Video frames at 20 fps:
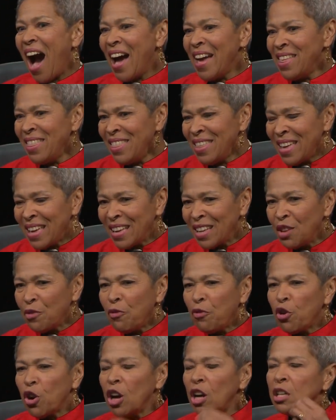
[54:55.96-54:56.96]
I think
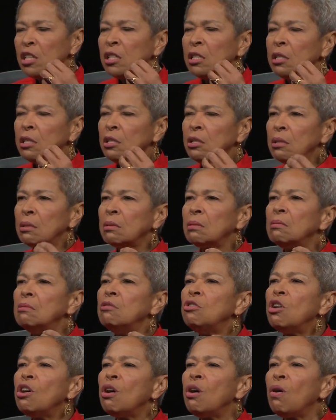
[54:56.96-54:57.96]
for us to
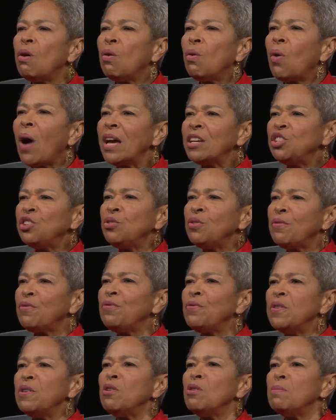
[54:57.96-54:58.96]
know, I showed a
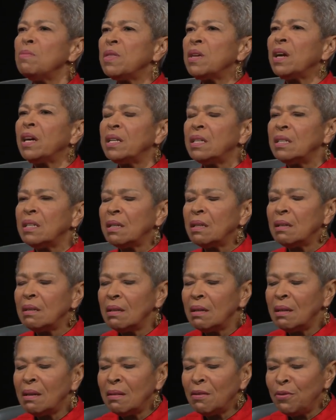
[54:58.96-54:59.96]
film that I
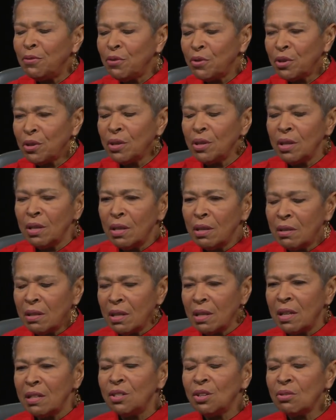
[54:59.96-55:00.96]
did uh, for you know, the
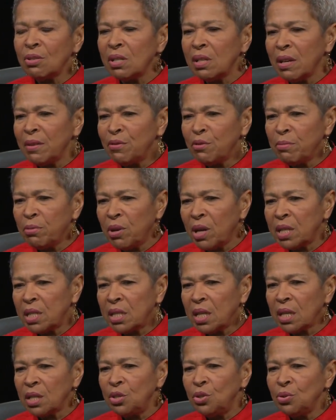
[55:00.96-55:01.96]
UNESCO Slavery
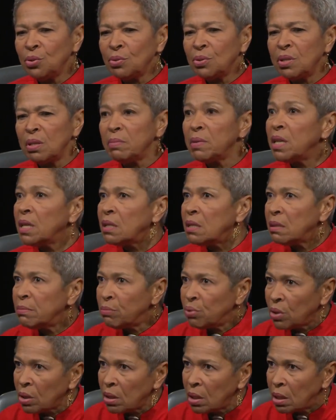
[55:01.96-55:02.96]
Project to some kids in
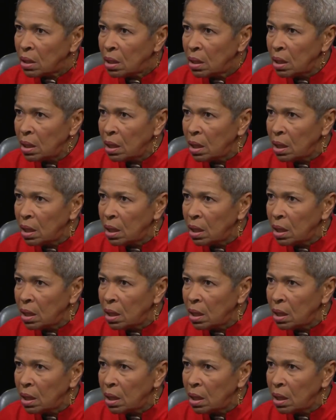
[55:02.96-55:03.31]
Brooklyn.